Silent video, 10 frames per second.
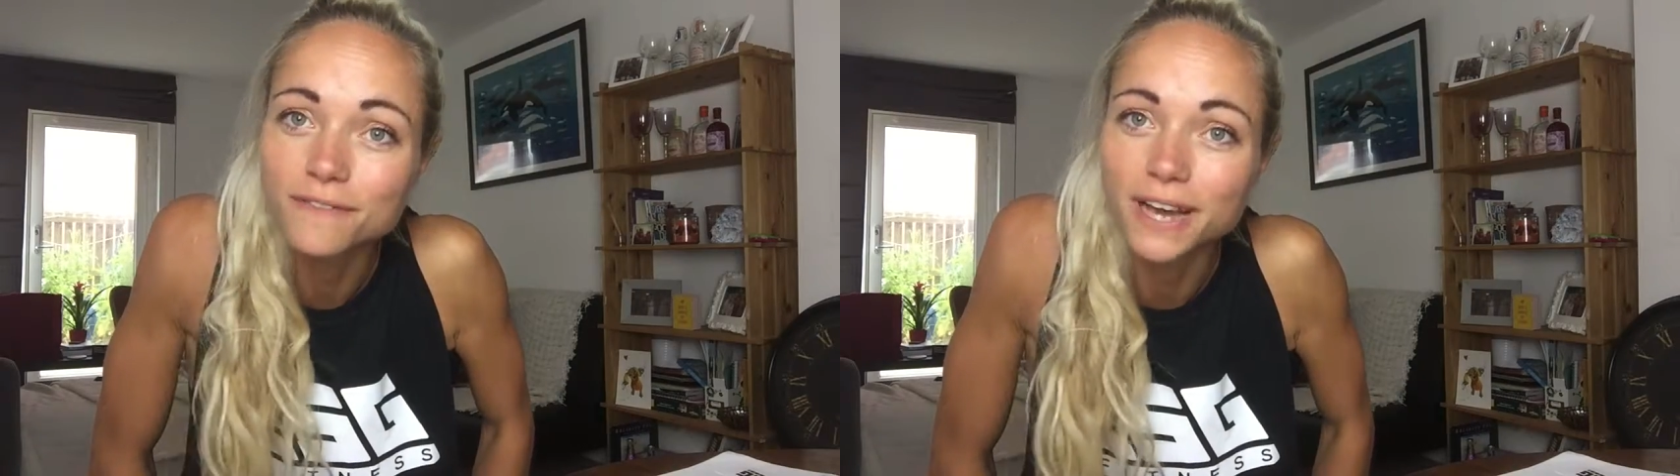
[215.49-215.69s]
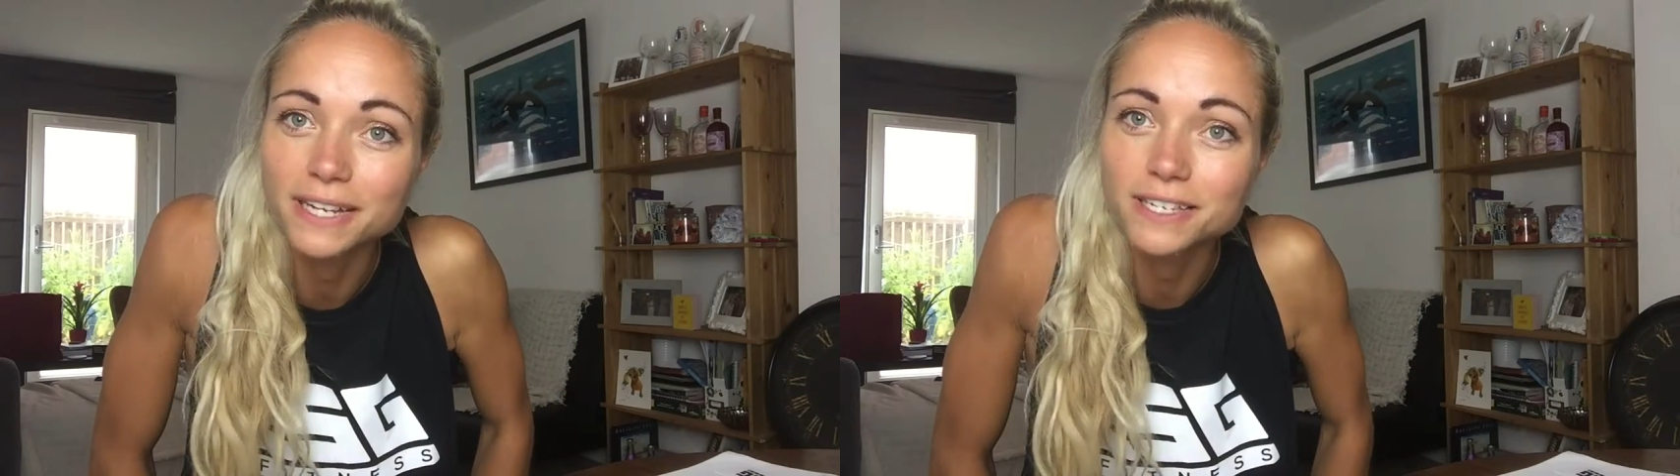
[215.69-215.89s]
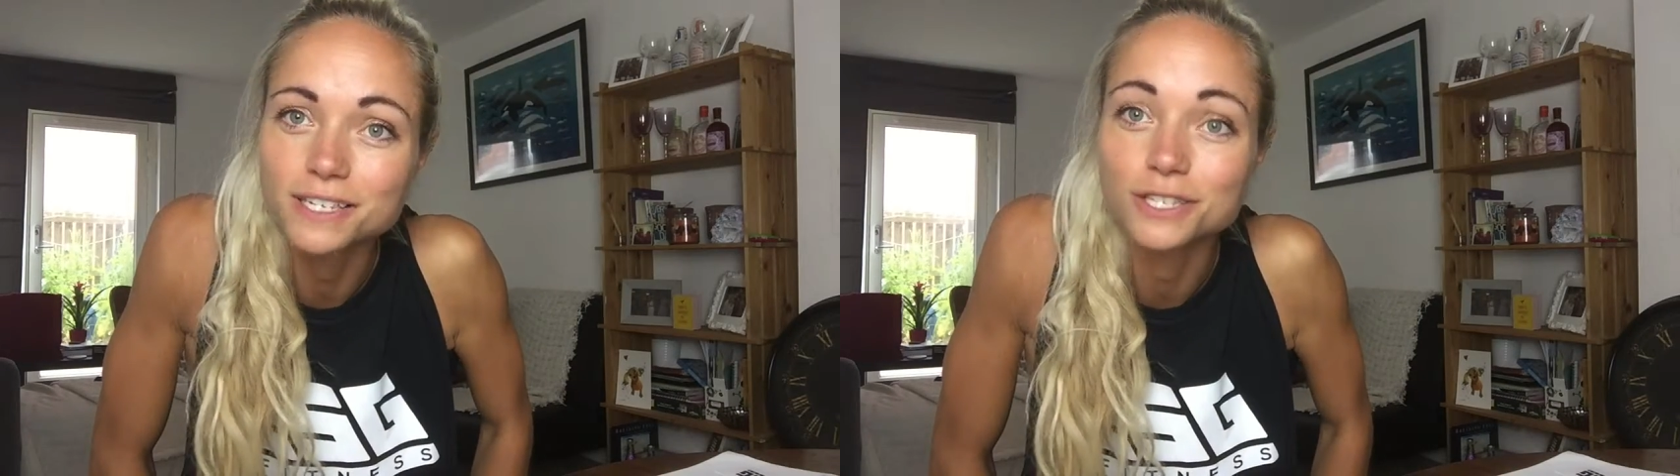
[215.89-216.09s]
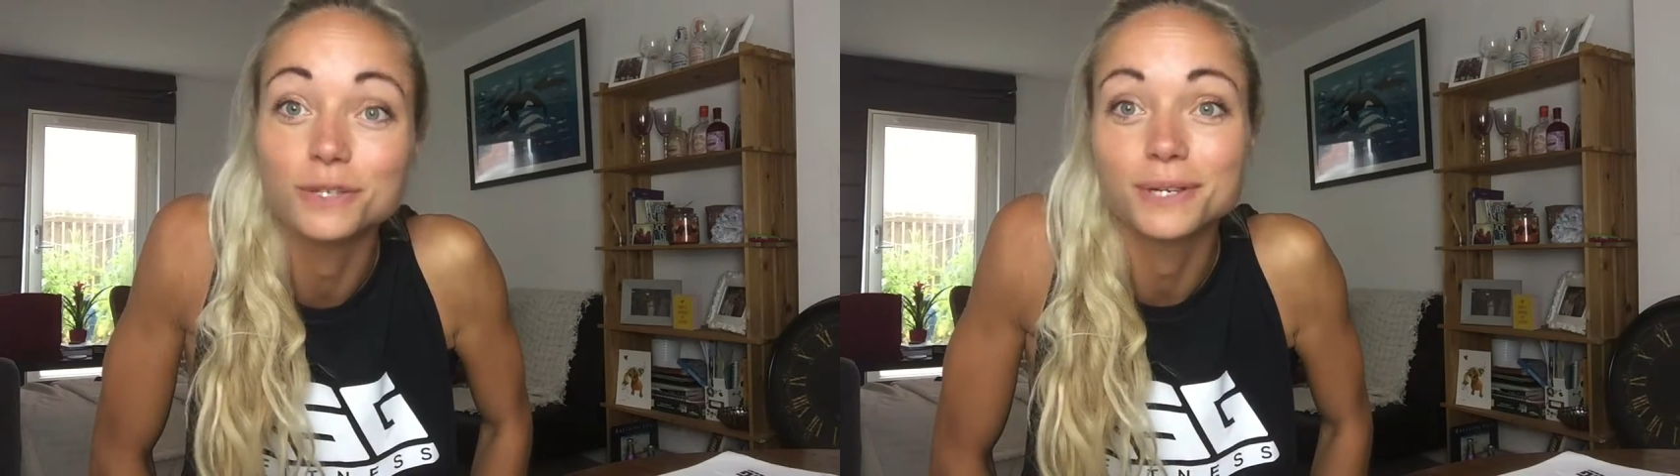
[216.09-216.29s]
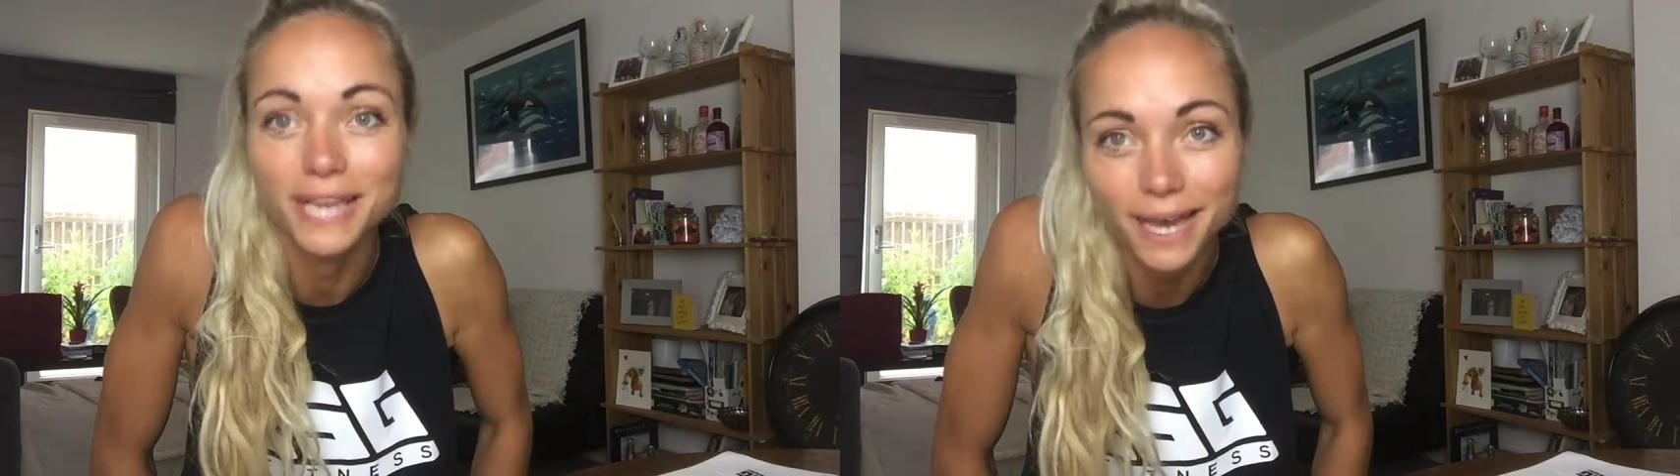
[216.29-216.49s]
factors
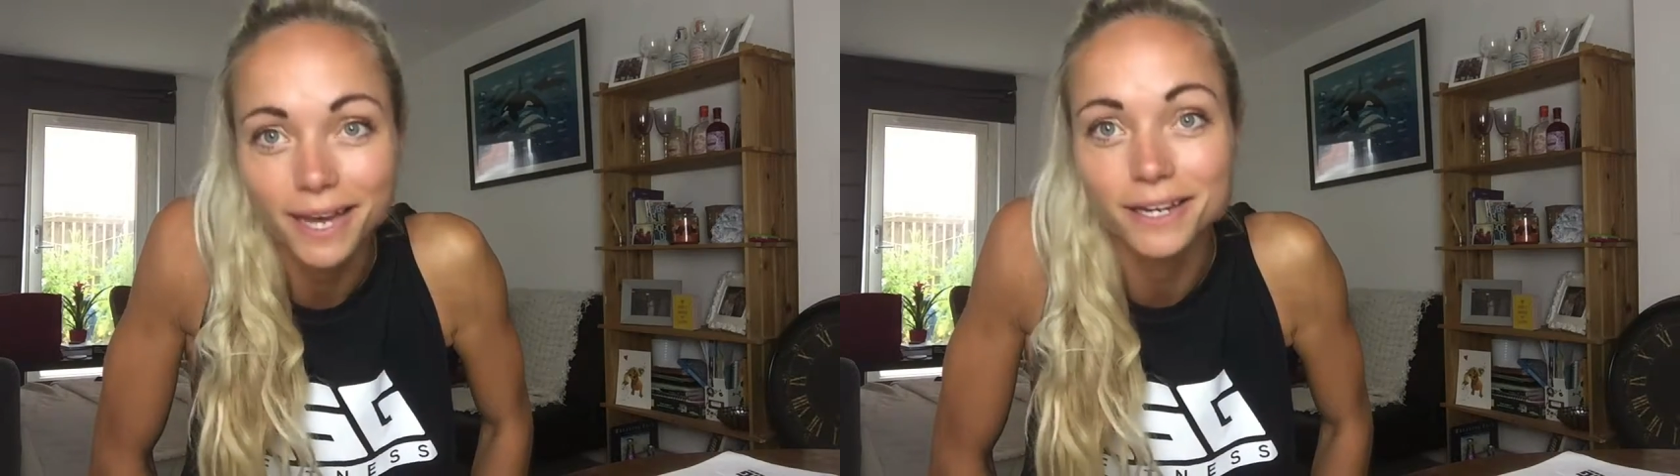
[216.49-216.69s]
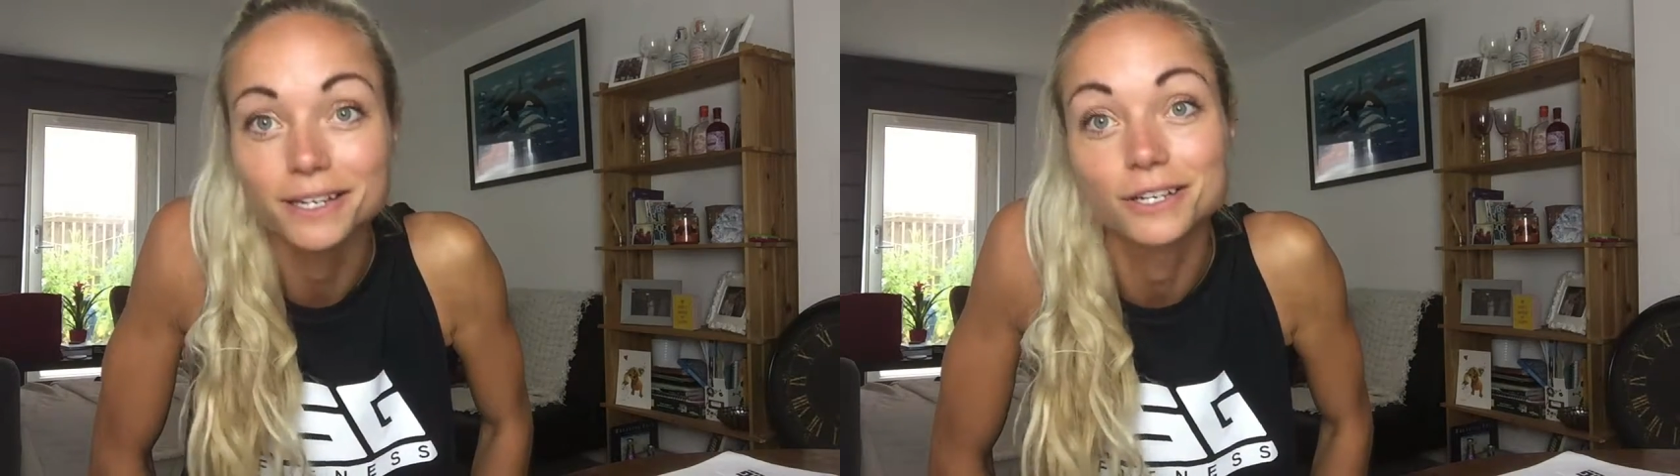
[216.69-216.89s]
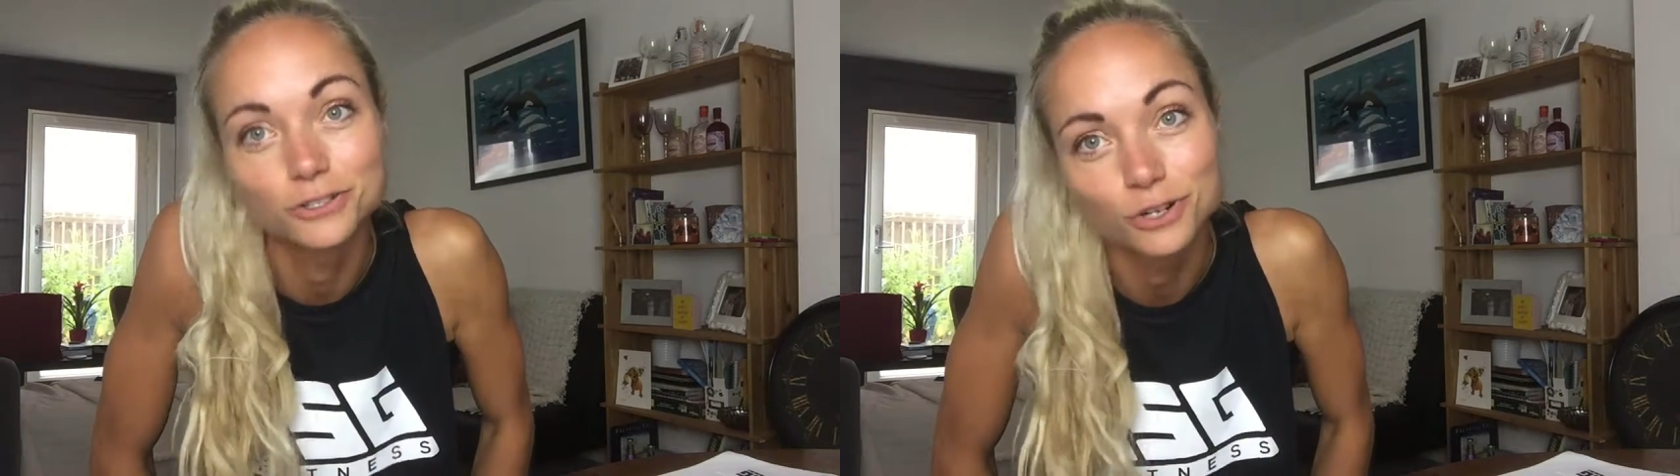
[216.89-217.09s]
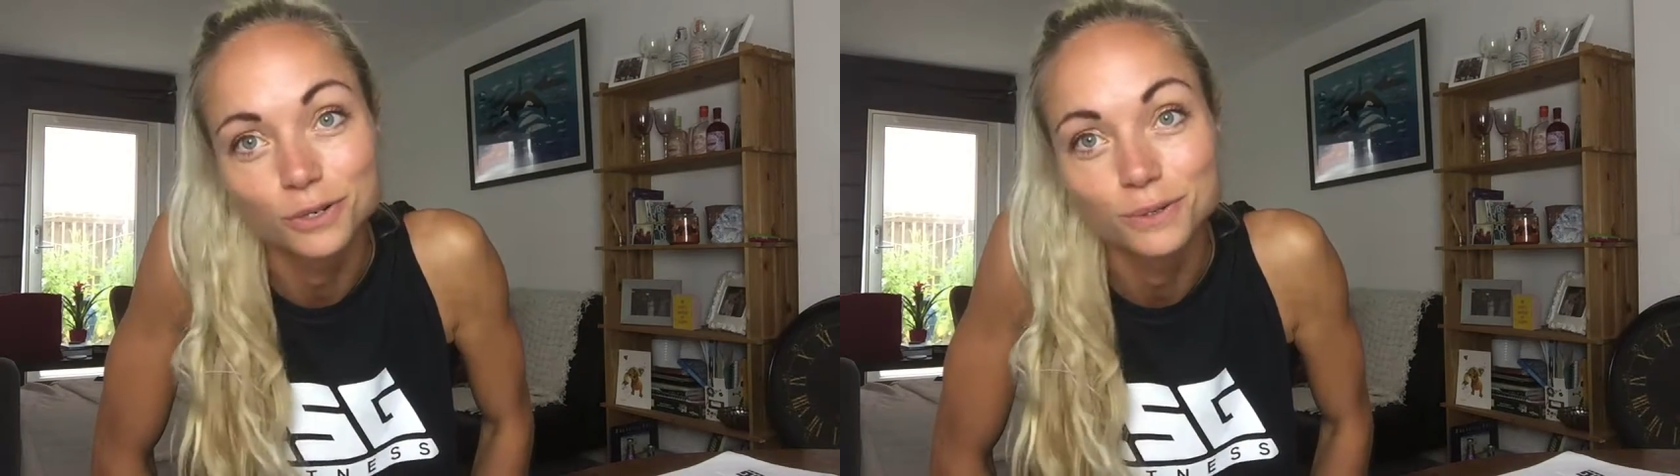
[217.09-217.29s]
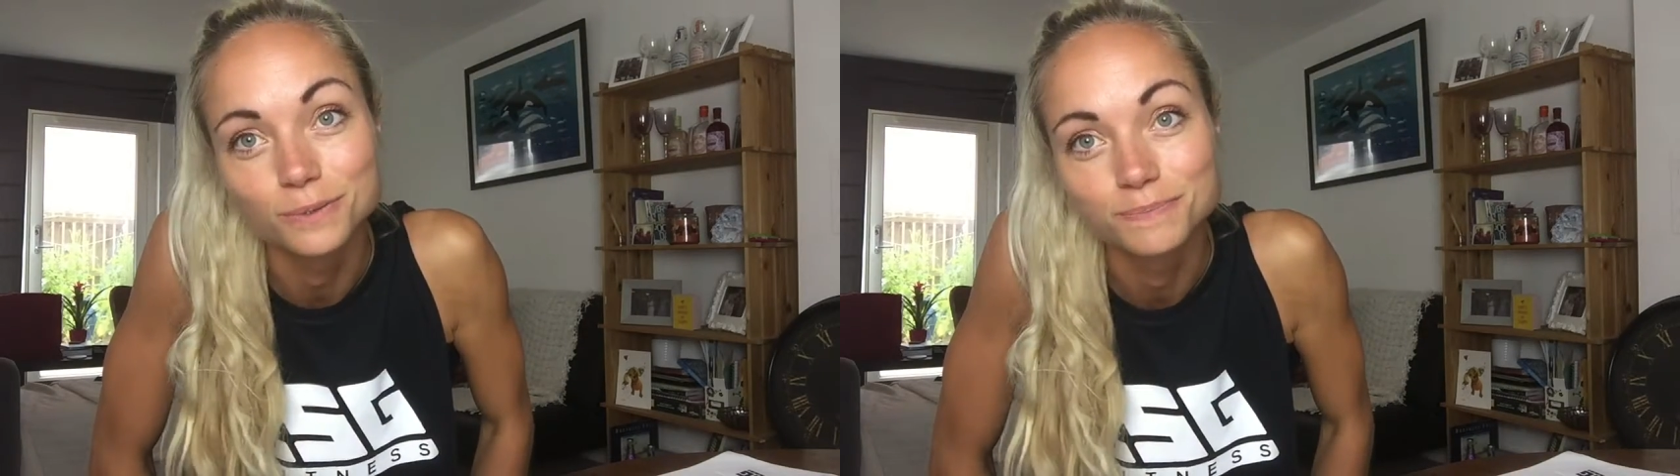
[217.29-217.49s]
you can
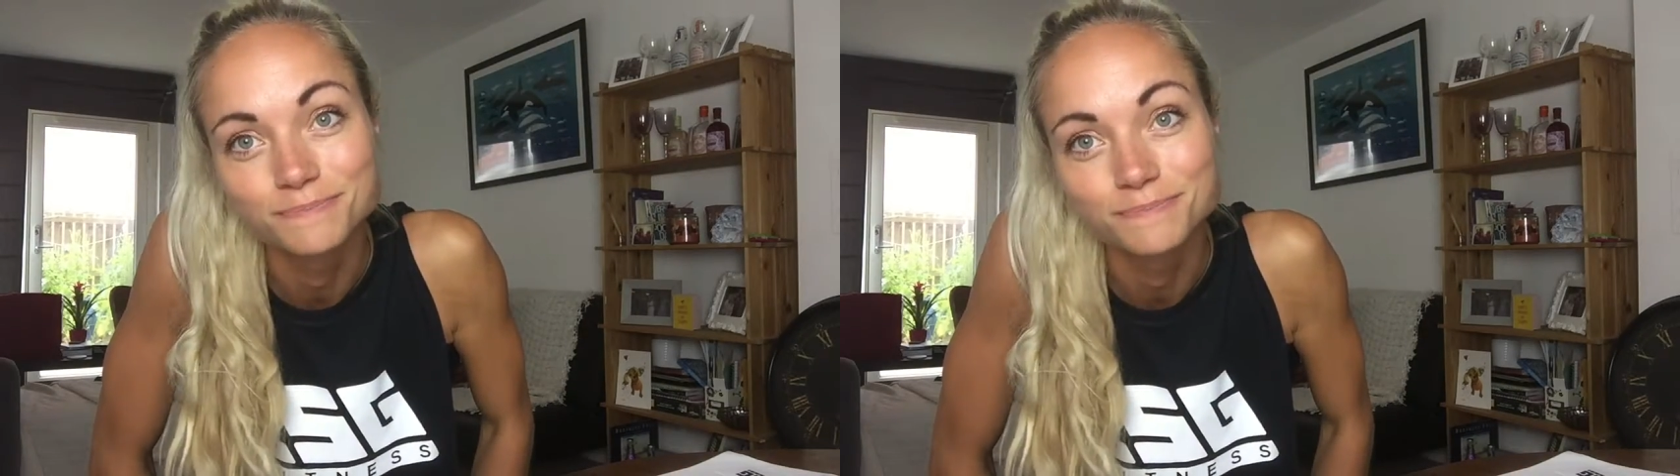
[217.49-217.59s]
control.